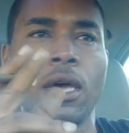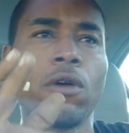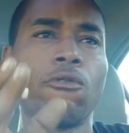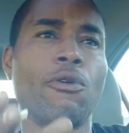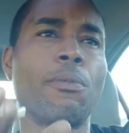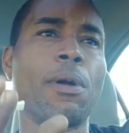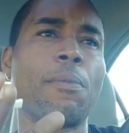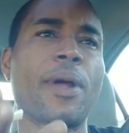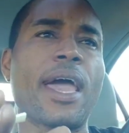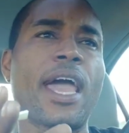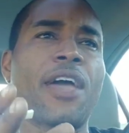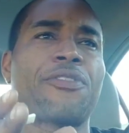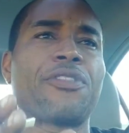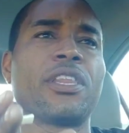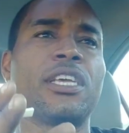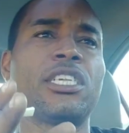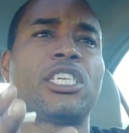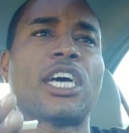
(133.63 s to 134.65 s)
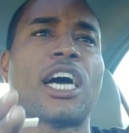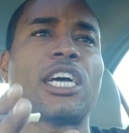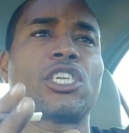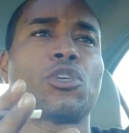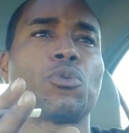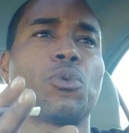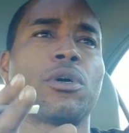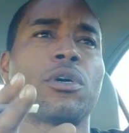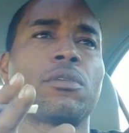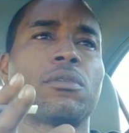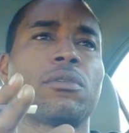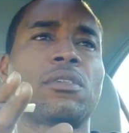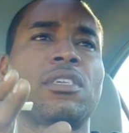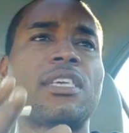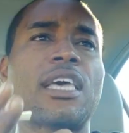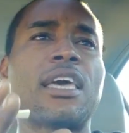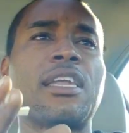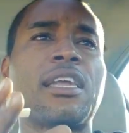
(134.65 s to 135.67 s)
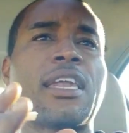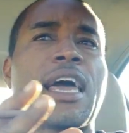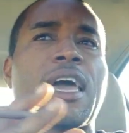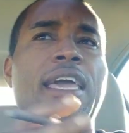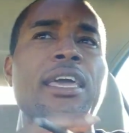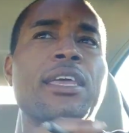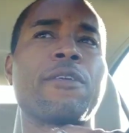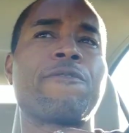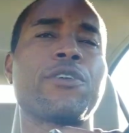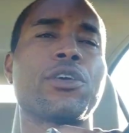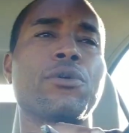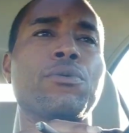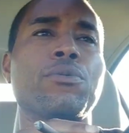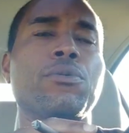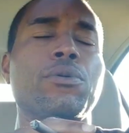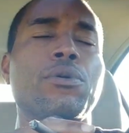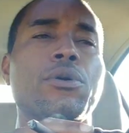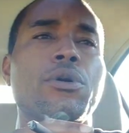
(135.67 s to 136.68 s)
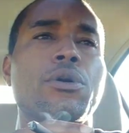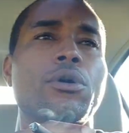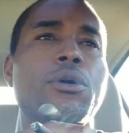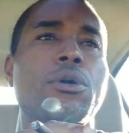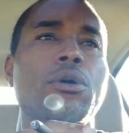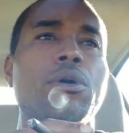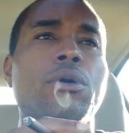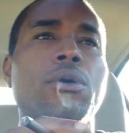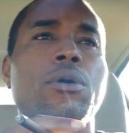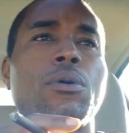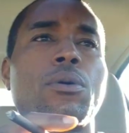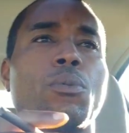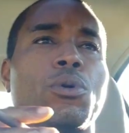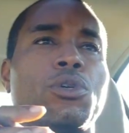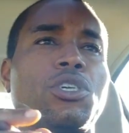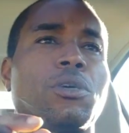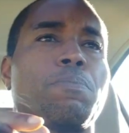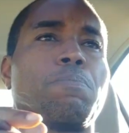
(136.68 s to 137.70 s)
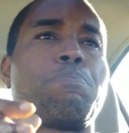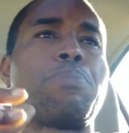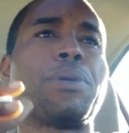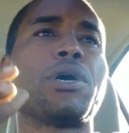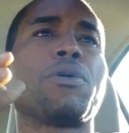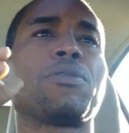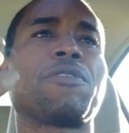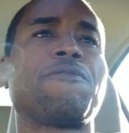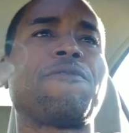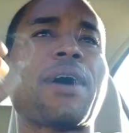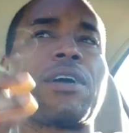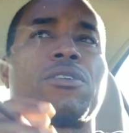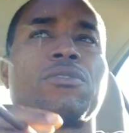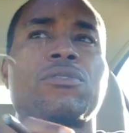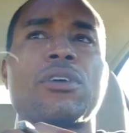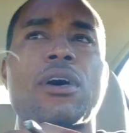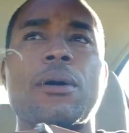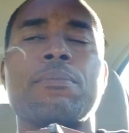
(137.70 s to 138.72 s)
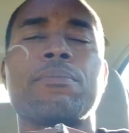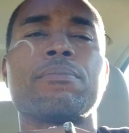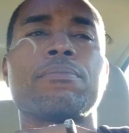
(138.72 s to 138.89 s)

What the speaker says: Remember, Anthony Joshua said in that interview, we should build the fighters up.